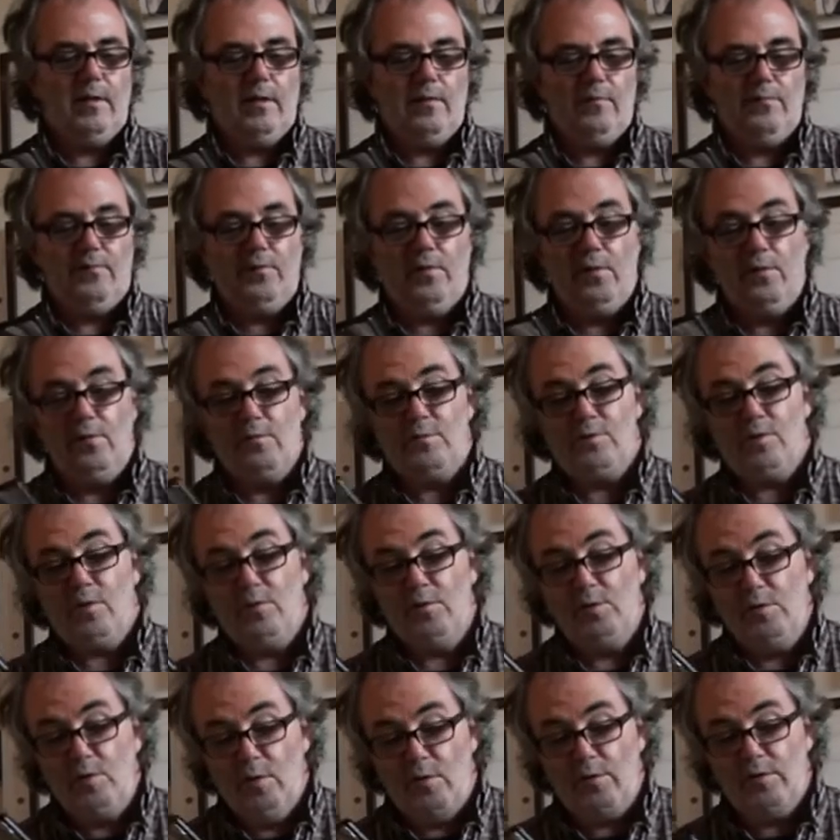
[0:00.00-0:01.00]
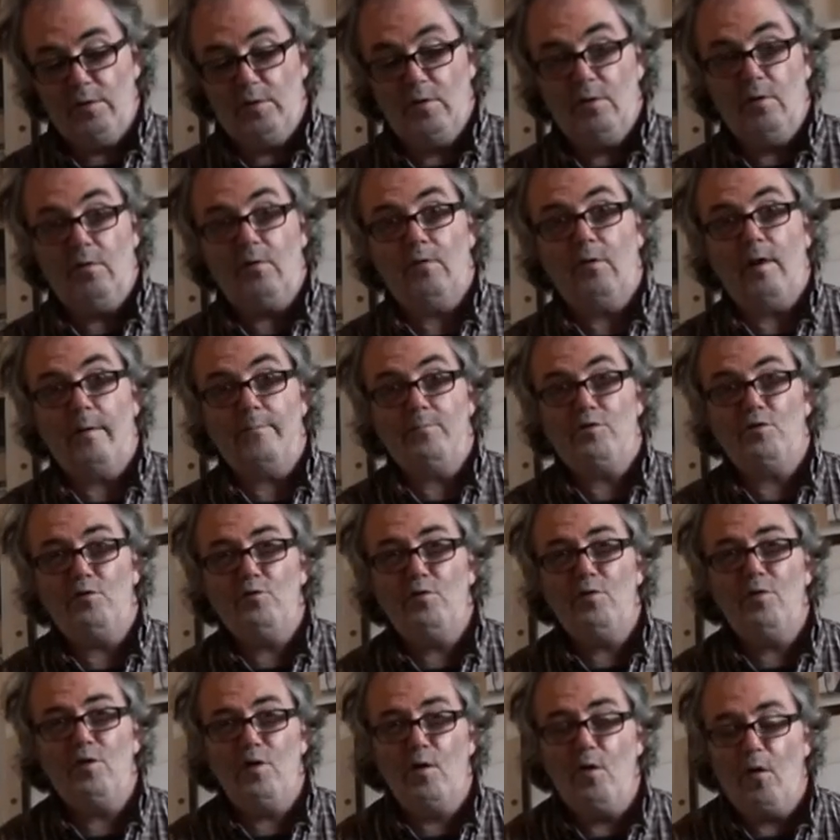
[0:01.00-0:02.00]
for those who don't know, I'm
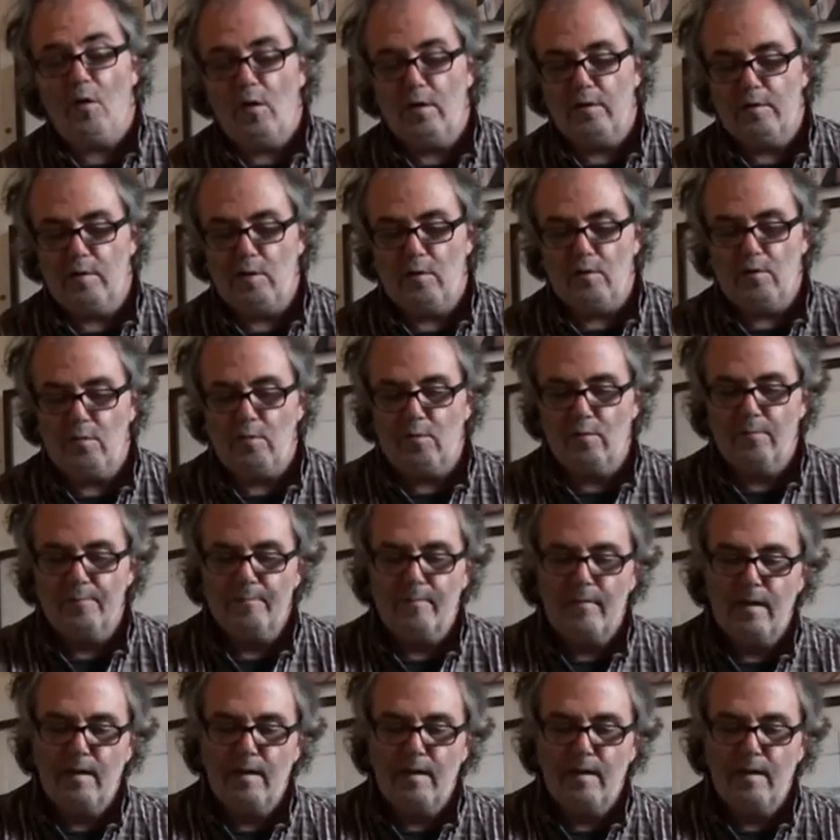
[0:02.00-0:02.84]
sure you all know,